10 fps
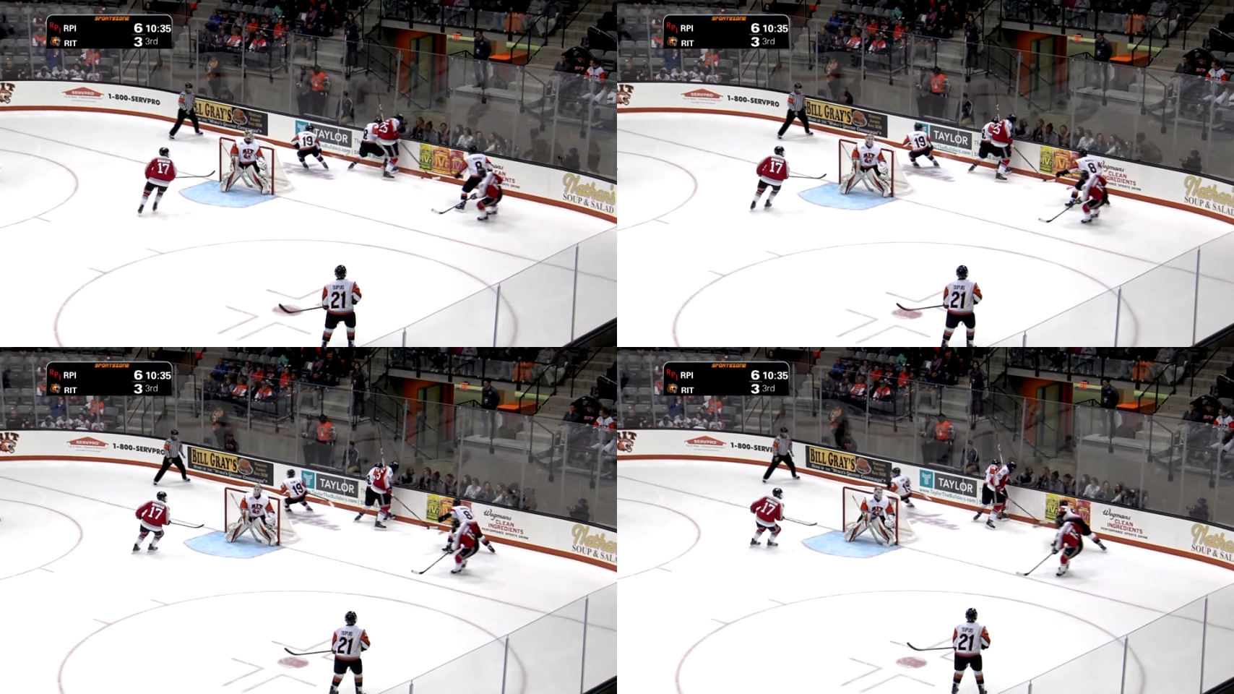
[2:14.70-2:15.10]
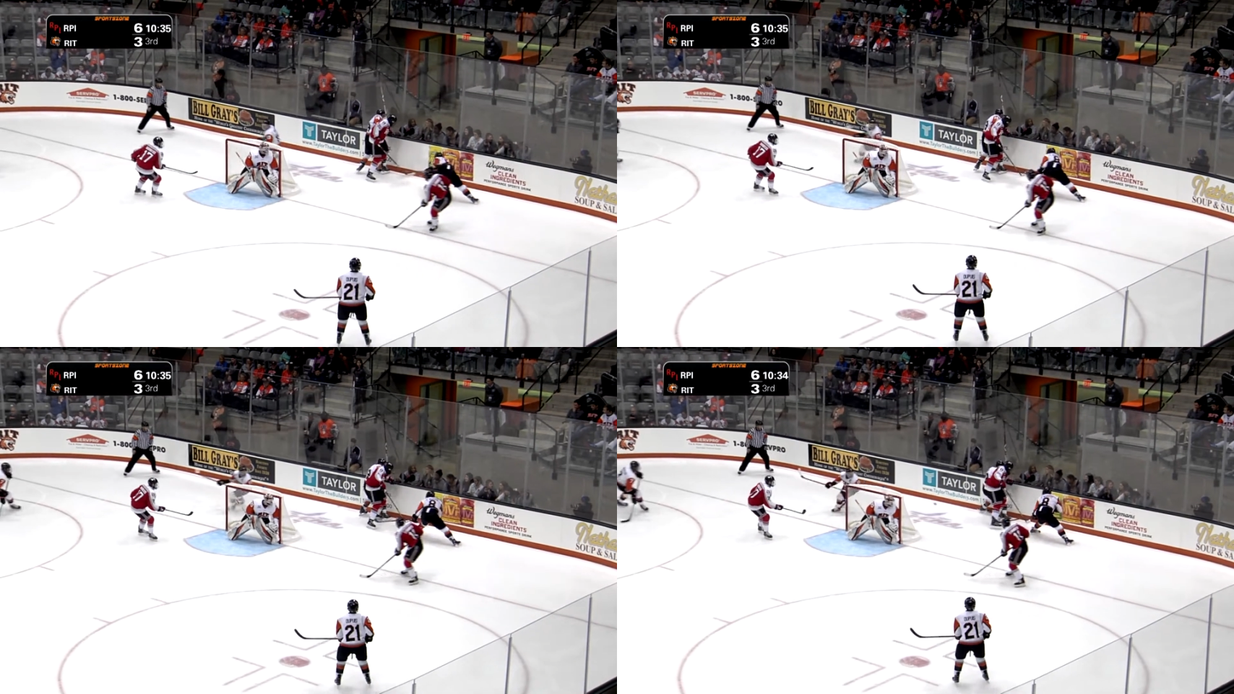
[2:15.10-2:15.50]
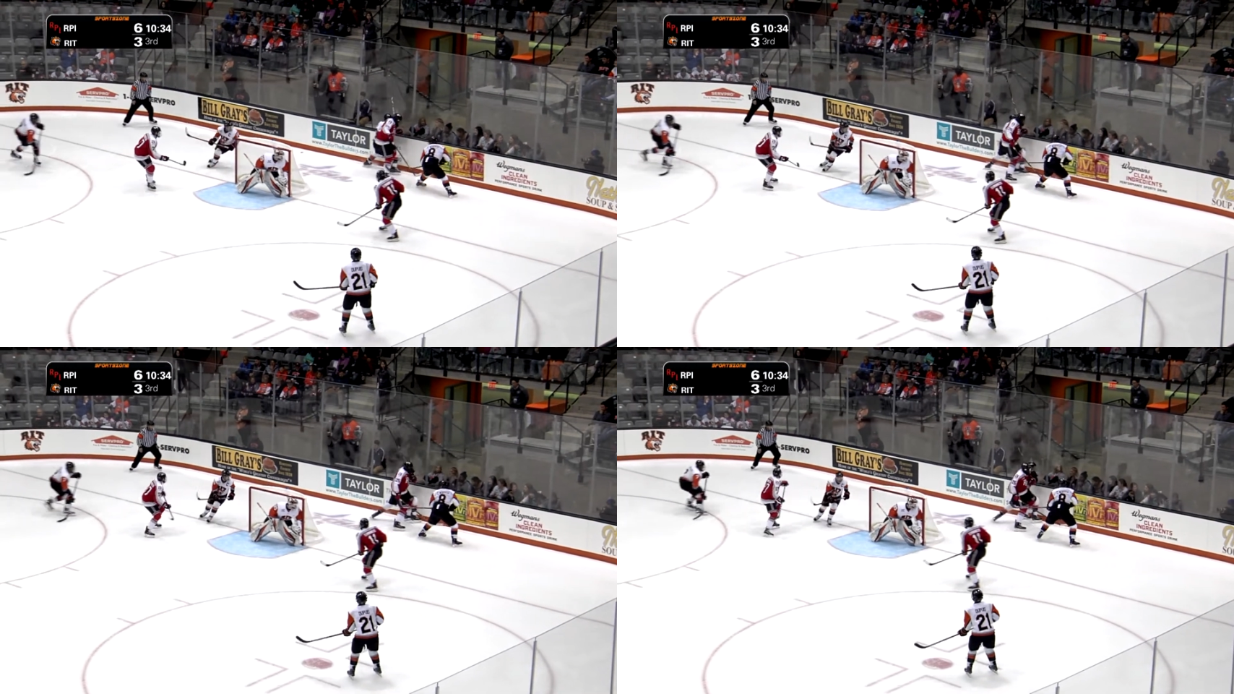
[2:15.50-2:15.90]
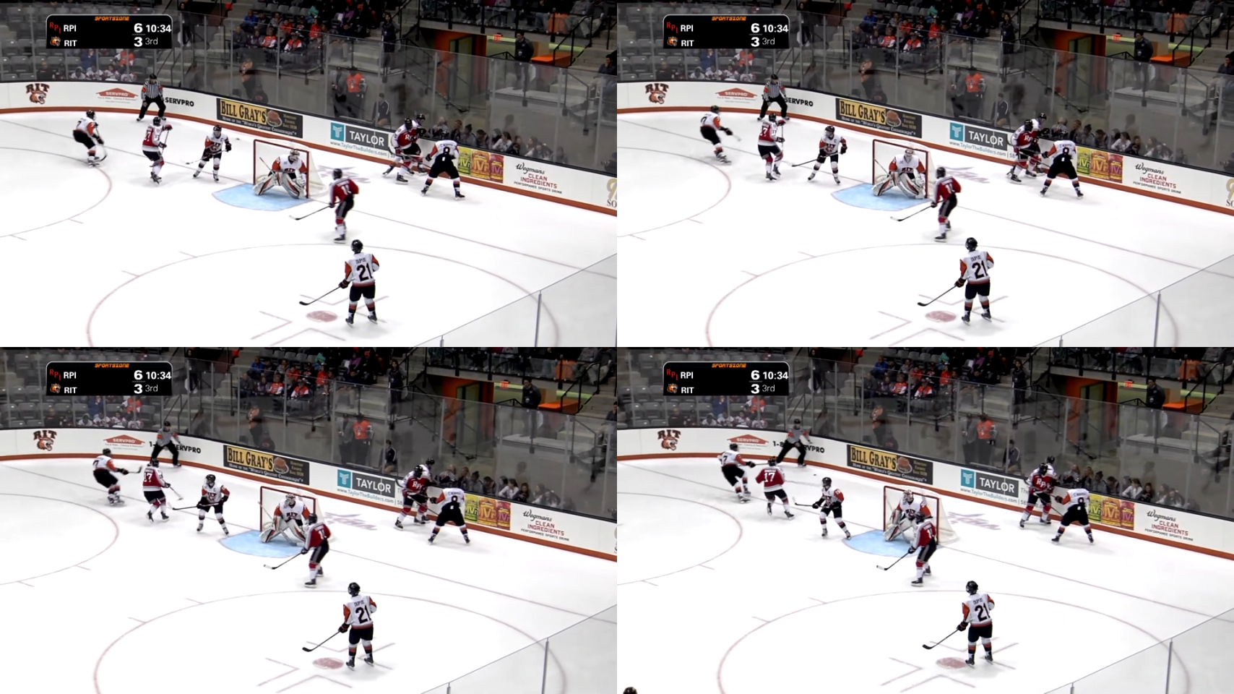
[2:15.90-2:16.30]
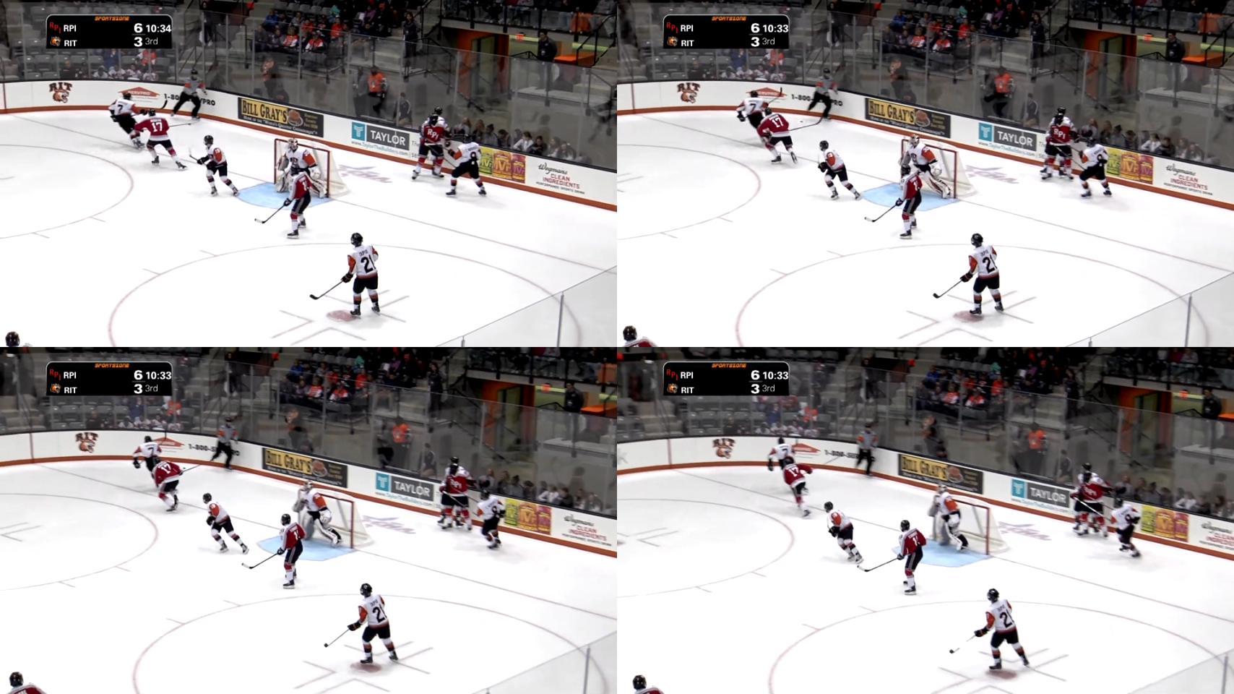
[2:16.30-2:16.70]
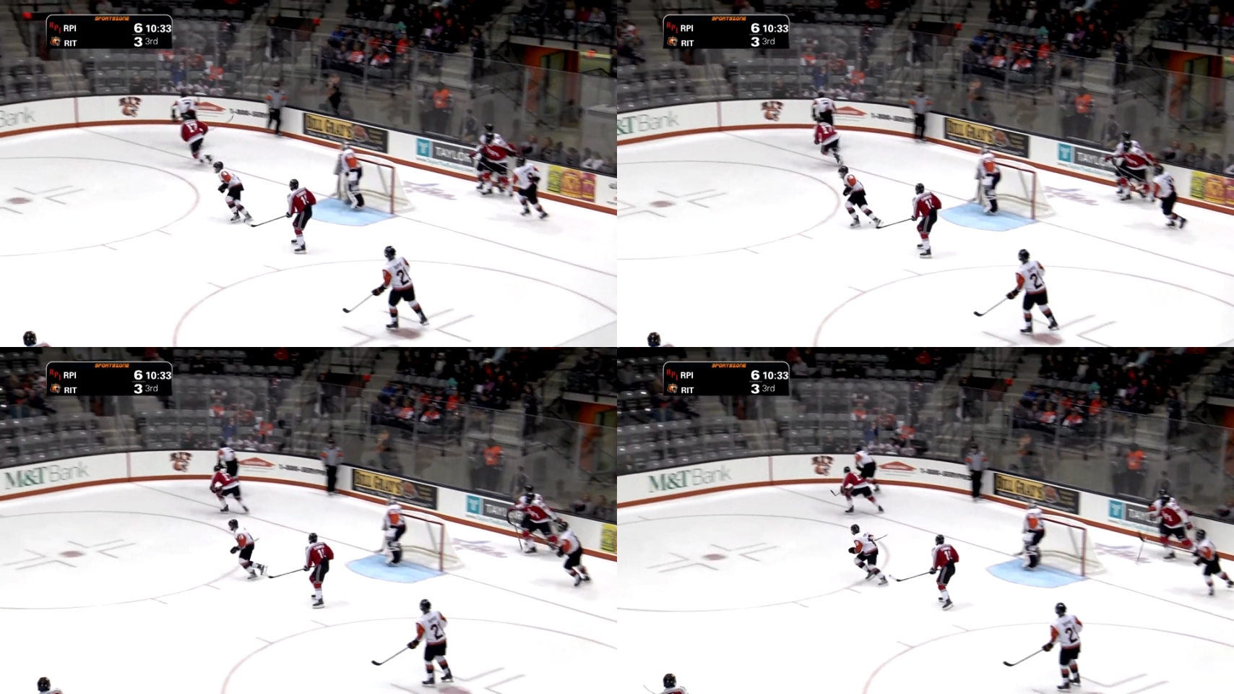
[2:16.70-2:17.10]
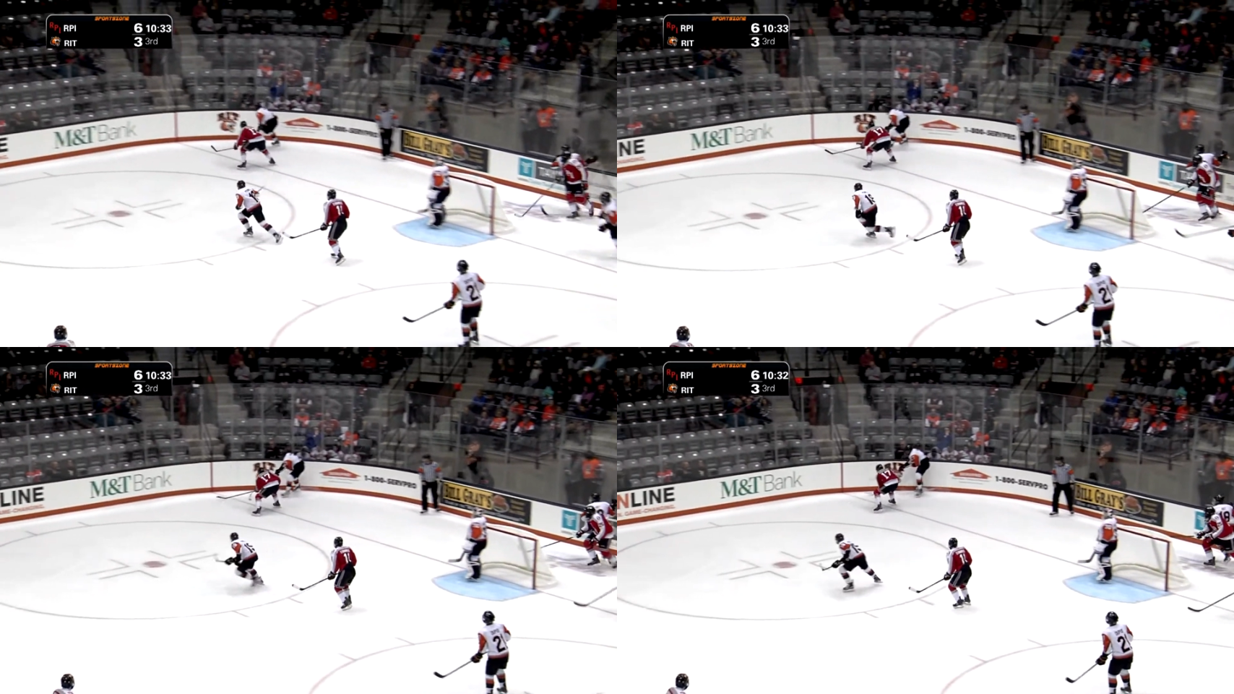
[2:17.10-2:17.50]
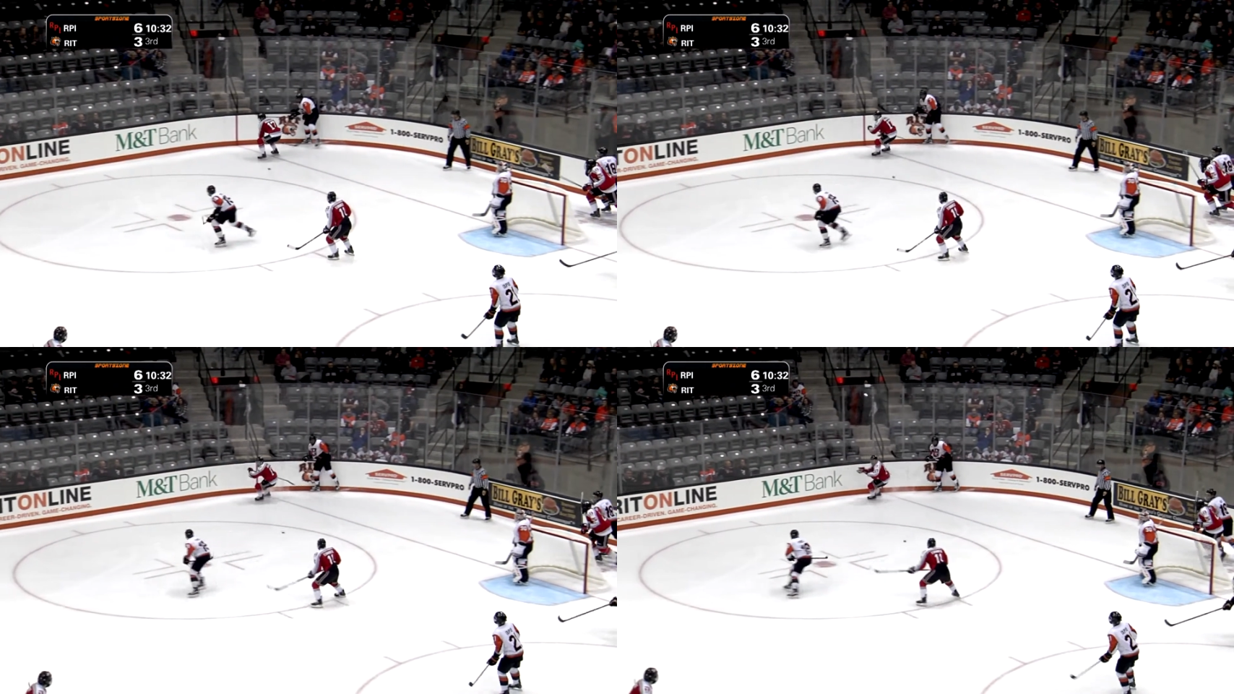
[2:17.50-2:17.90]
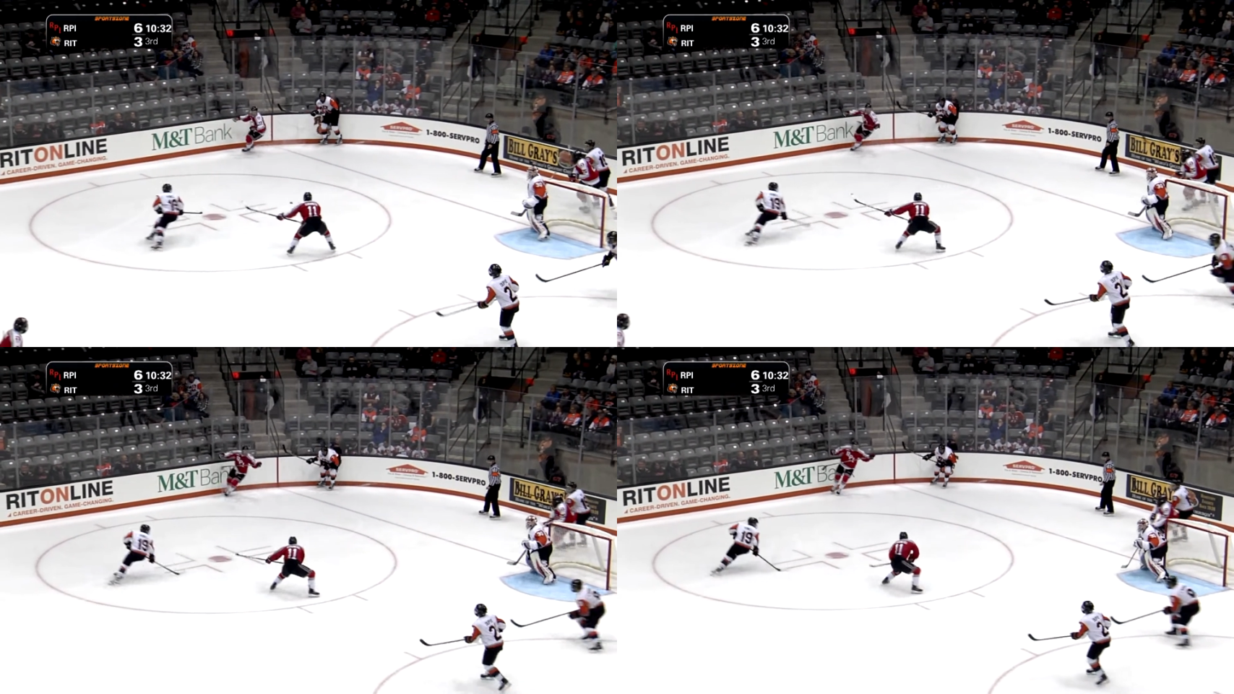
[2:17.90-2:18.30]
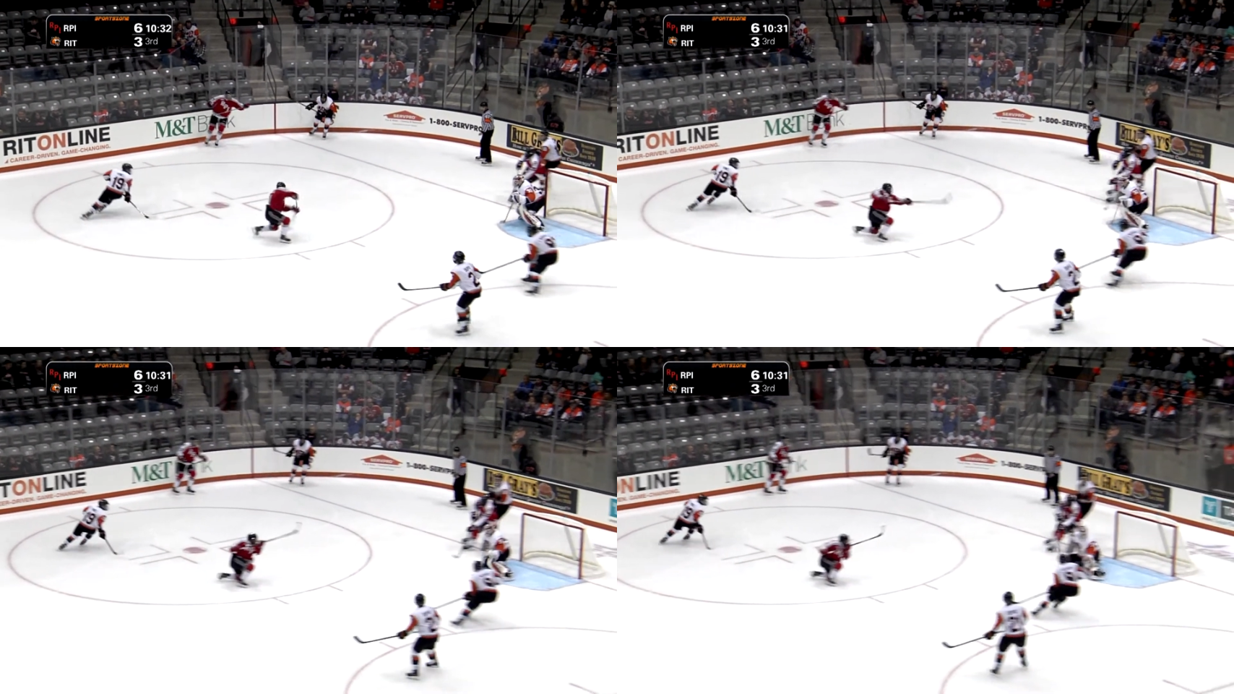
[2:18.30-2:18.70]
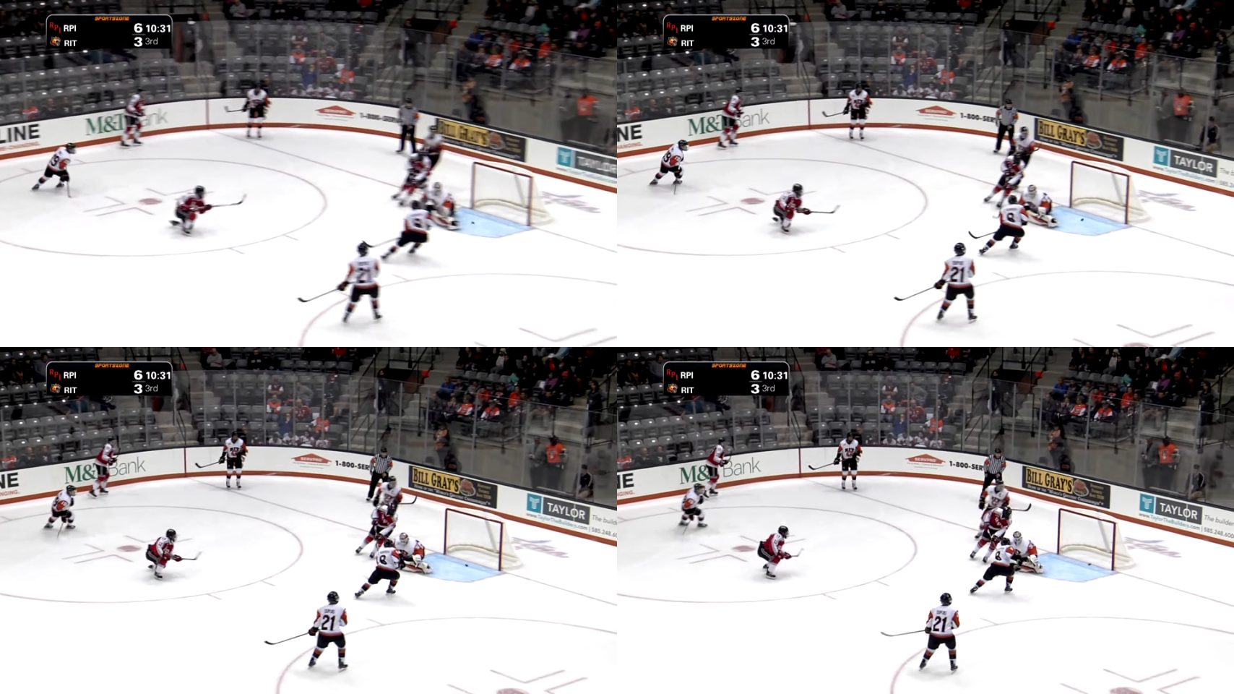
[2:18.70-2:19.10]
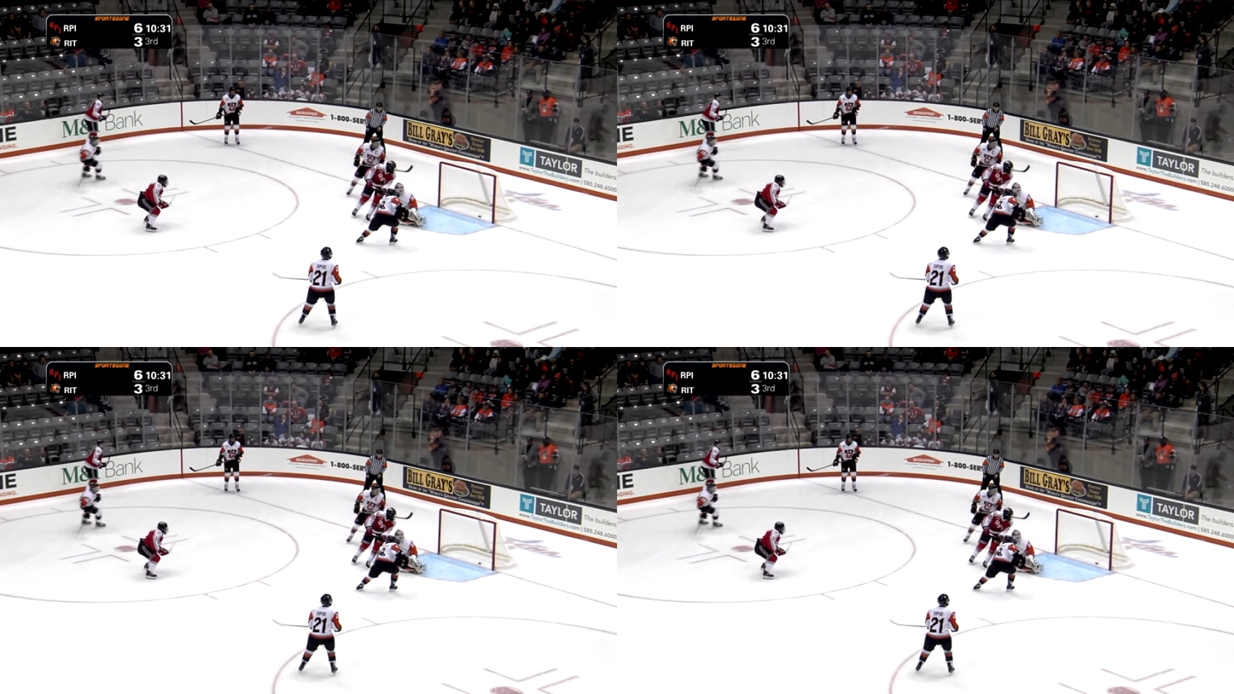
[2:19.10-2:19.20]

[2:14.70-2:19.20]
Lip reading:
No face is visible, so there are no lips to read.